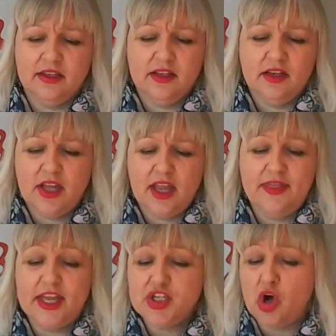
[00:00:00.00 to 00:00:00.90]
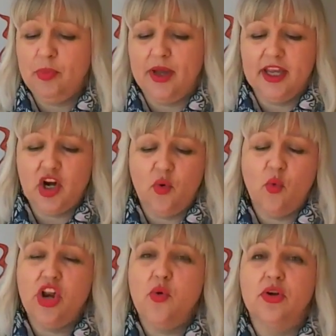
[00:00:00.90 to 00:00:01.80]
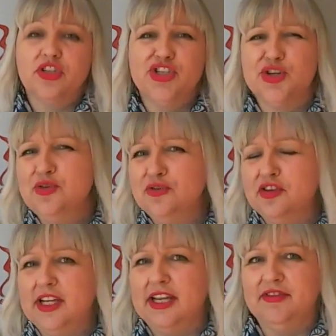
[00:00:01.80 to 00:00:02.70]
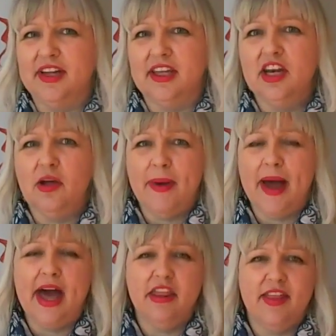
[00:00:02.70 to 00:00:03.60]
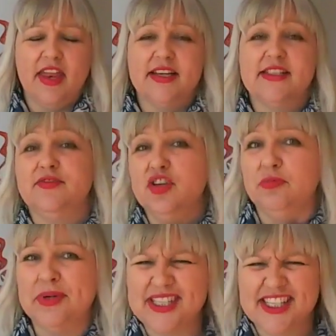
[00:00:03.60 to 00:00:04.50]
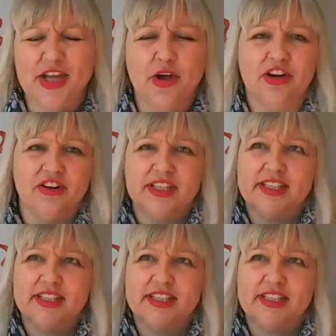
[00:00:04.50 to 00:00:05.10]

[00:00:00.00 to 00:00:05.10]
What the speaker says: looking at that topic, what do you want to do for a living? Part of that is, if you're a business owner, is